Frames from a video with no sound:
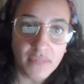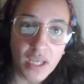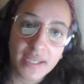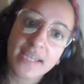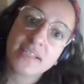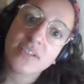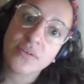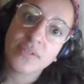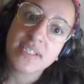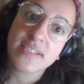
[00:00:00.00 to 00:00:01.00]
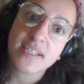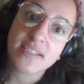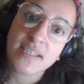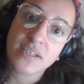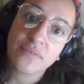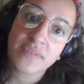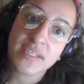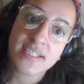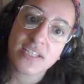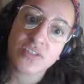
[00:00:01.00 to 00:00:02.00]
Okay, so this says, think of
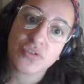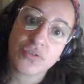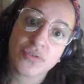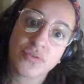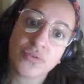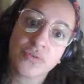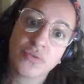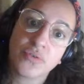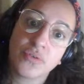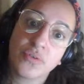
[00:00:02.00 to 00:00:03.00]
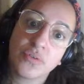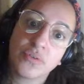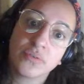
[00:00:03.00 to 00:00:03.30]
this as your